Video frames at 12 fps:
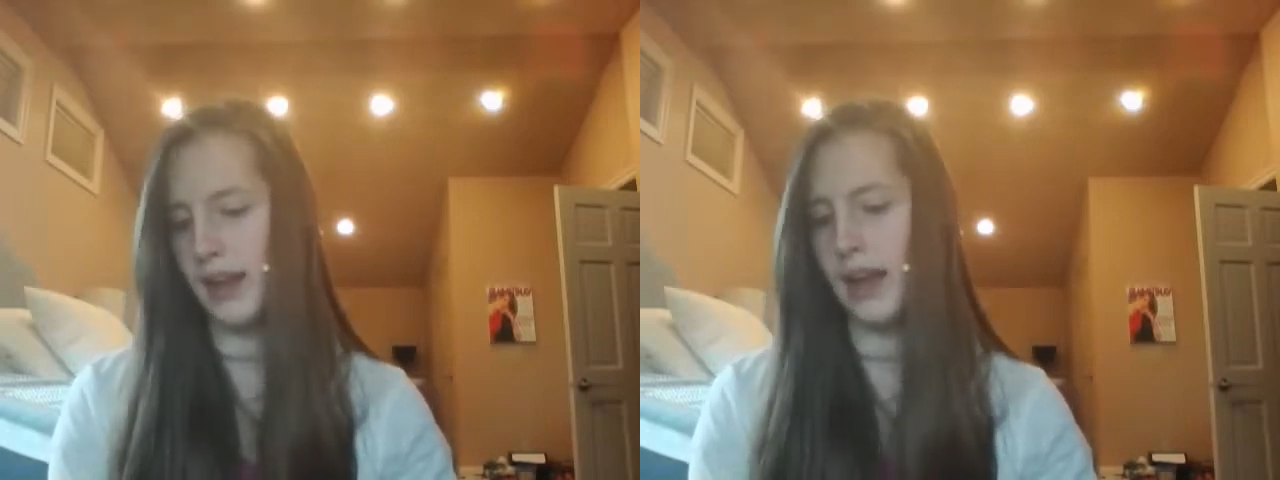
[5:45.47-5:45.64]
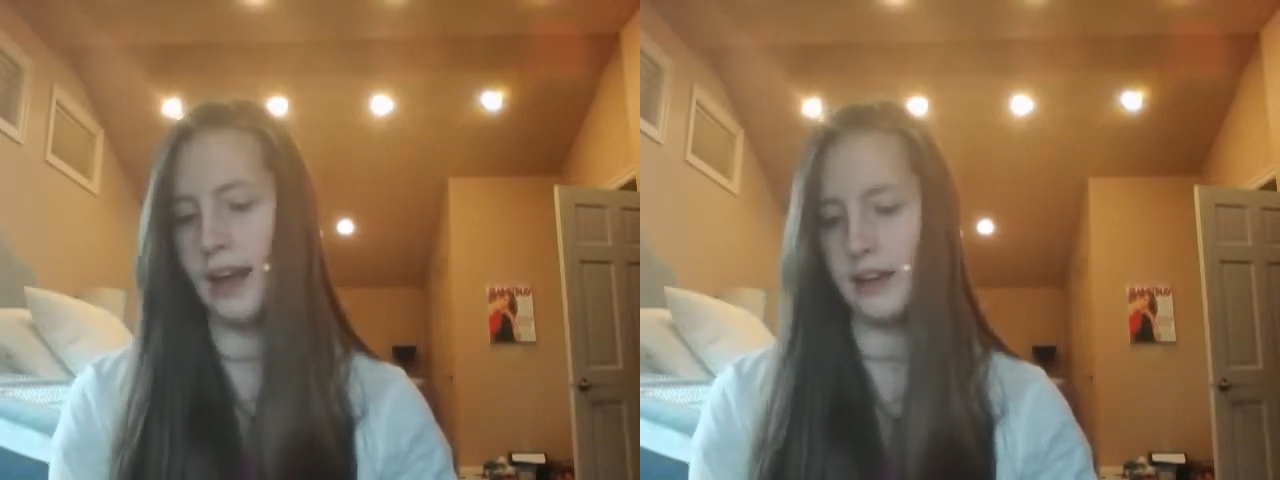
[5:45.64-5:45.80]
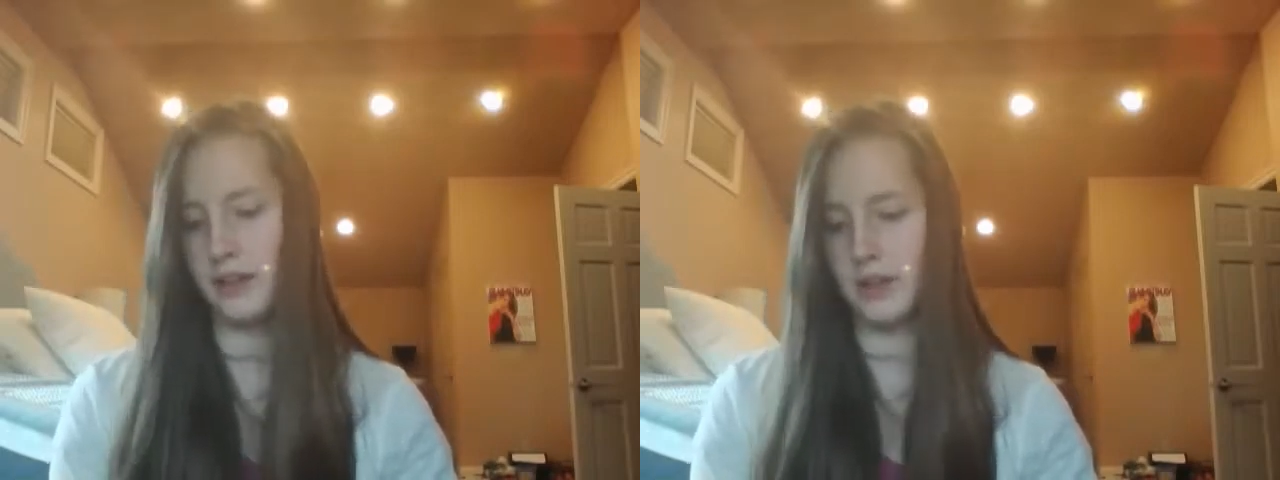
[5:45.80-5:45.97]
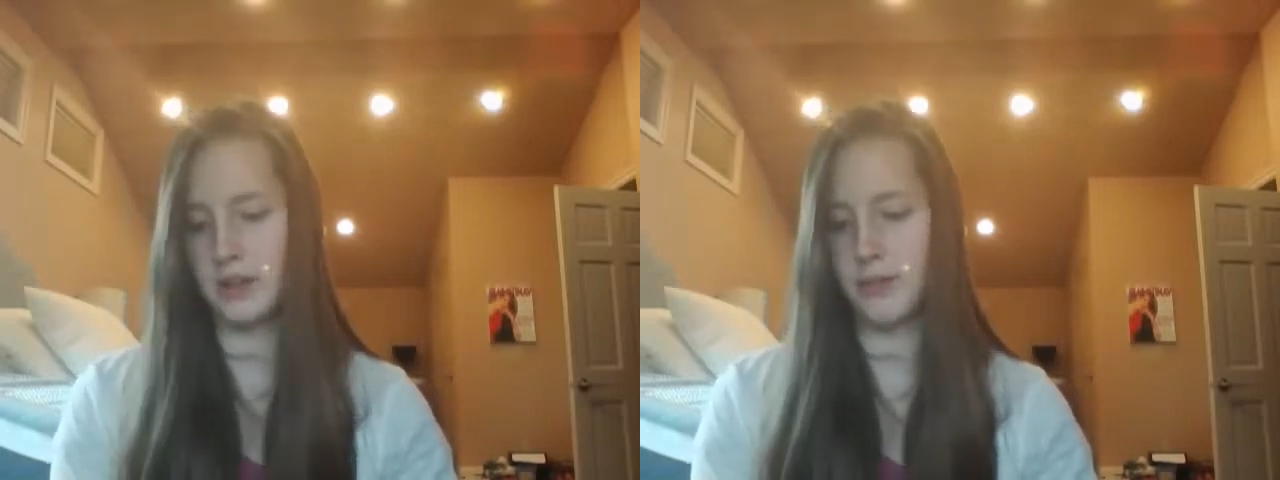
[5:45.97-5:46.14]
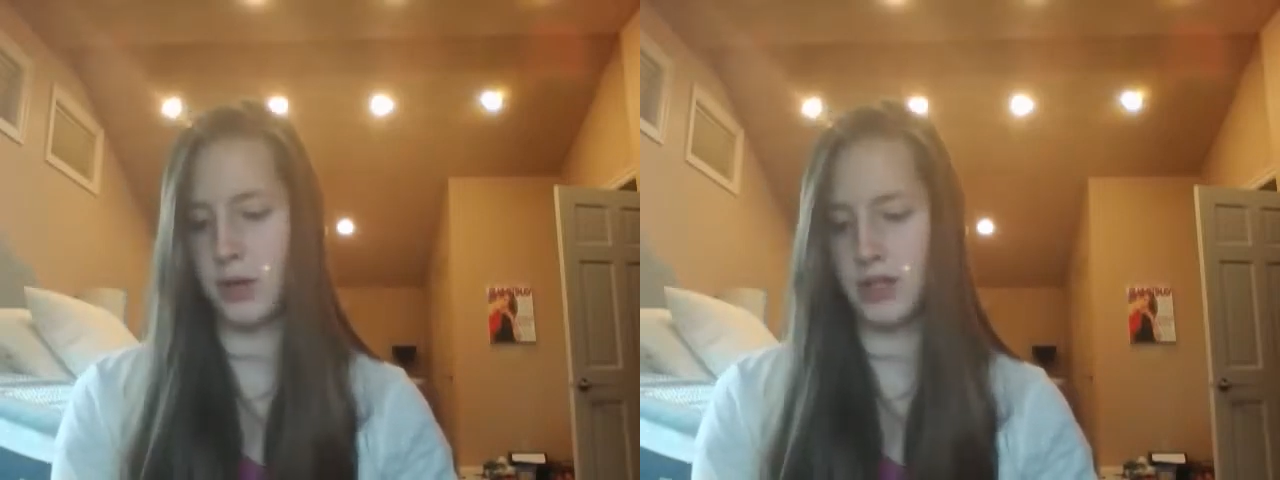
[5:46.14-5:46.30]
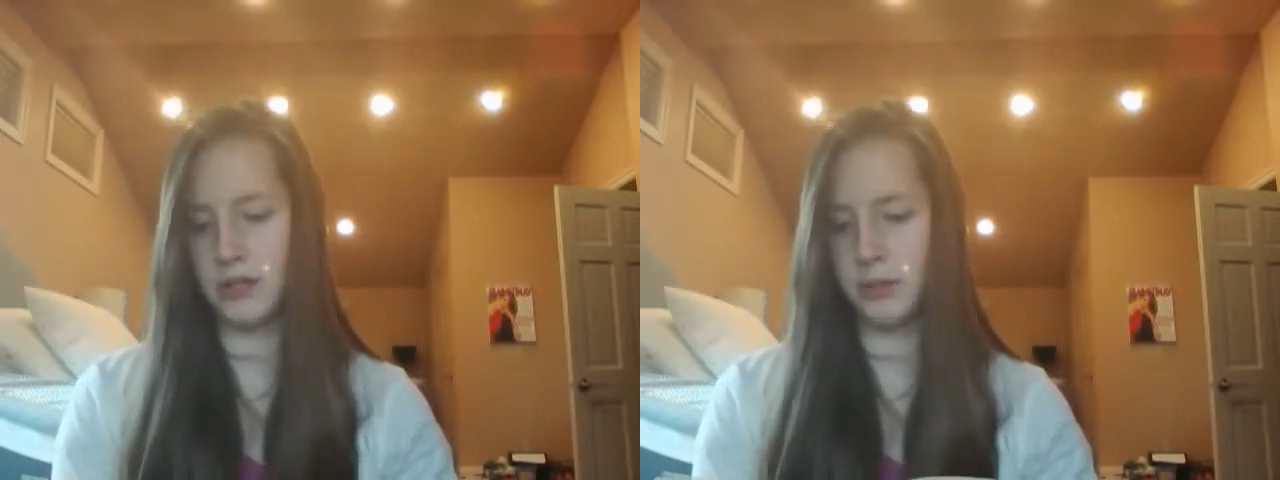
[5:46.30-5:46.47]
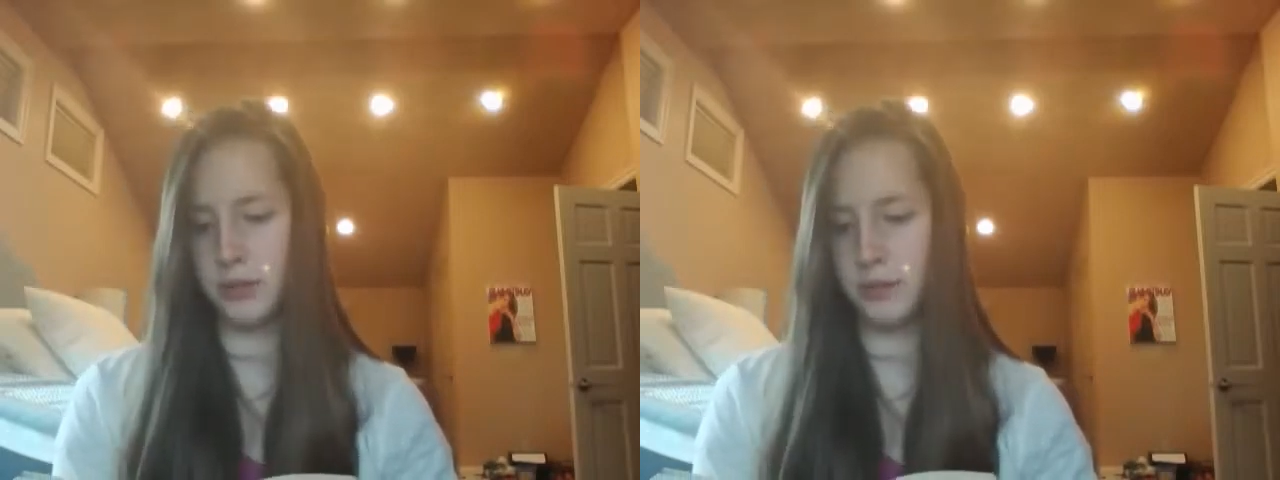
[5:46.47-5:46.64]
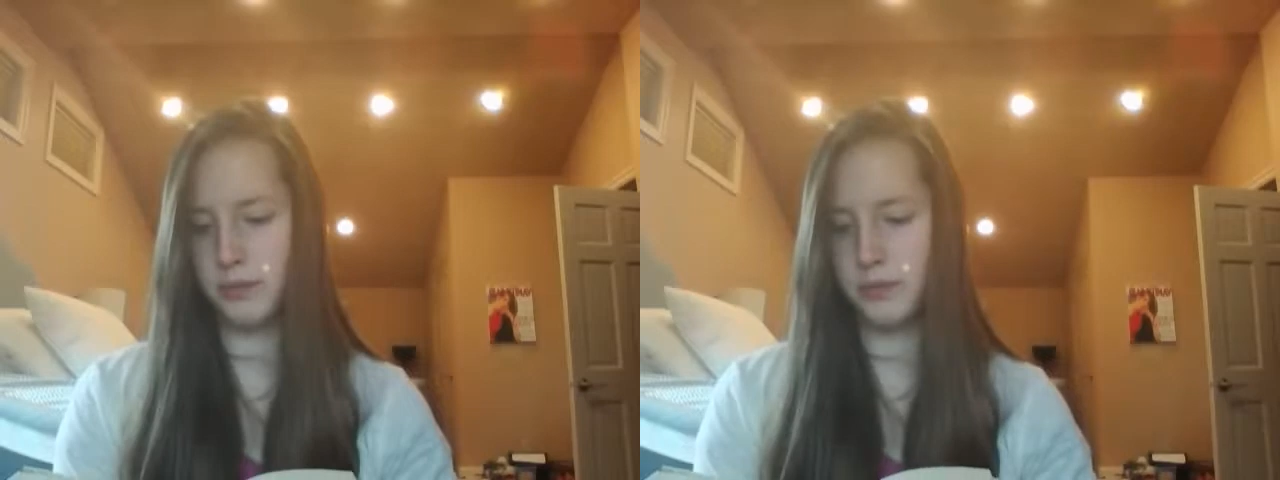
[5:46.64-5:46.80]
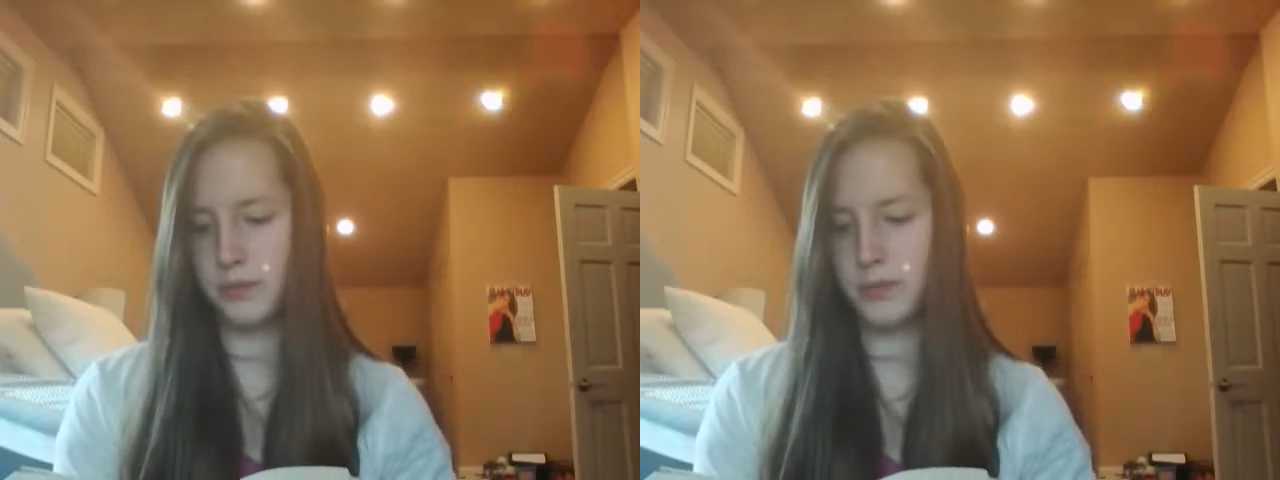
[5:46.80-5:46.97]
Anything's possible,
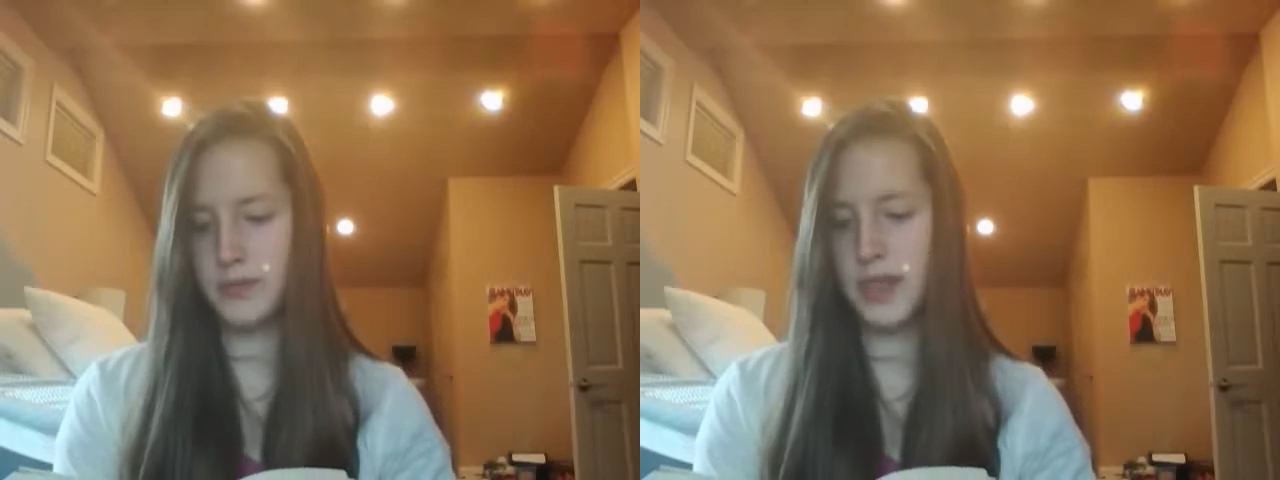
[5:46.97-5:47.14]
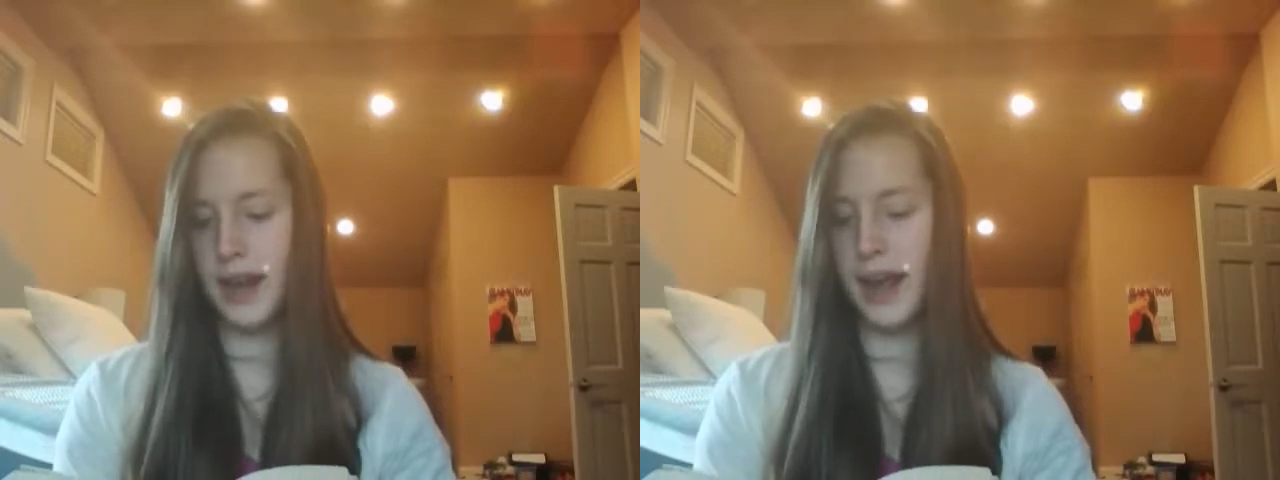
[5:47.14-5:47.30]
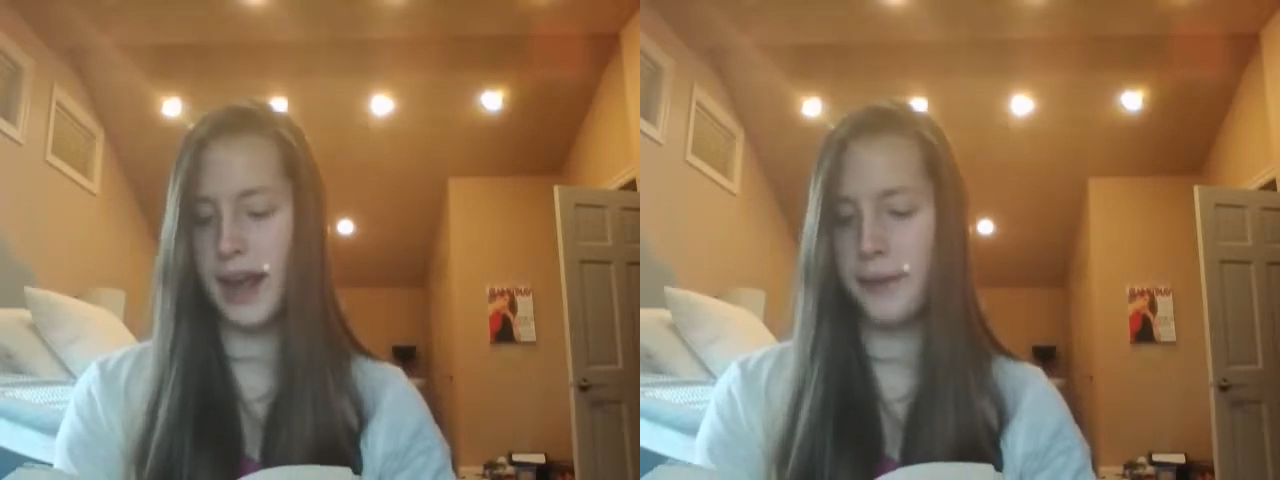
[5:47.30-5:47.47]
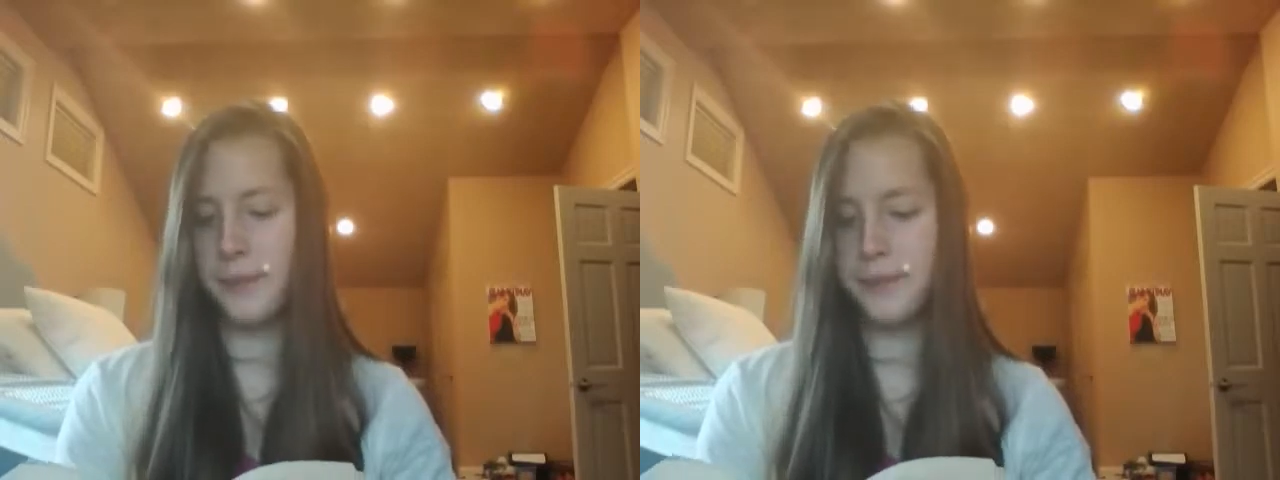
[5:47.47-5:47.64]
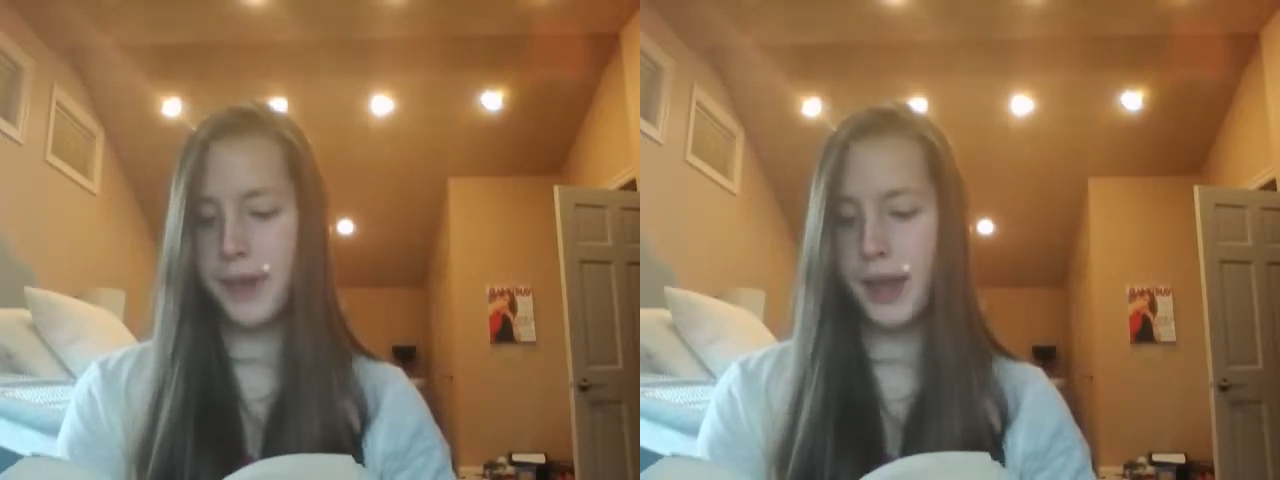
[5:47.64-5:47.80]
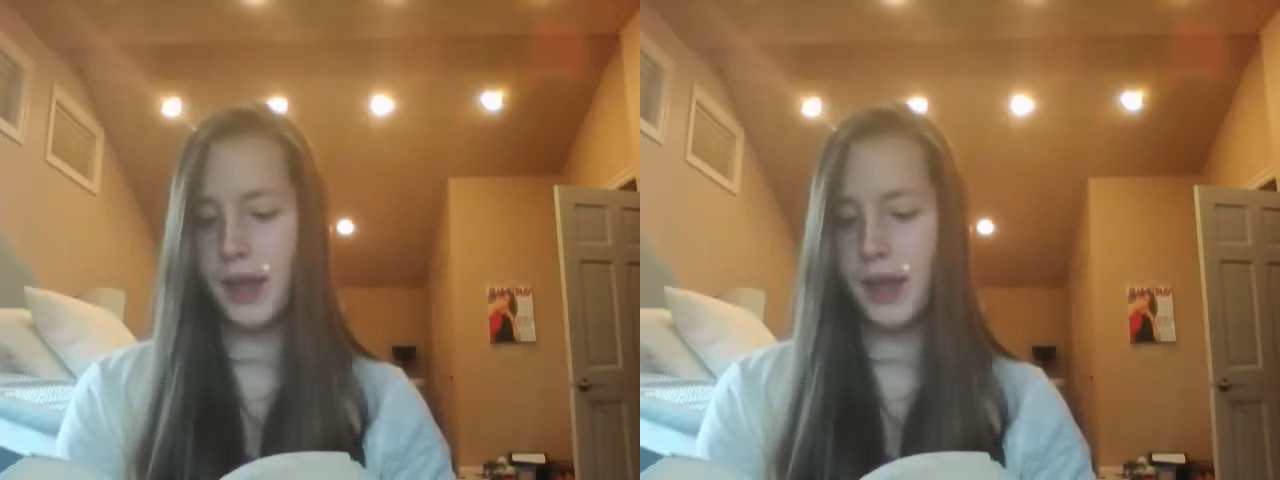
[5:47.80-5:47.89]
said Hal.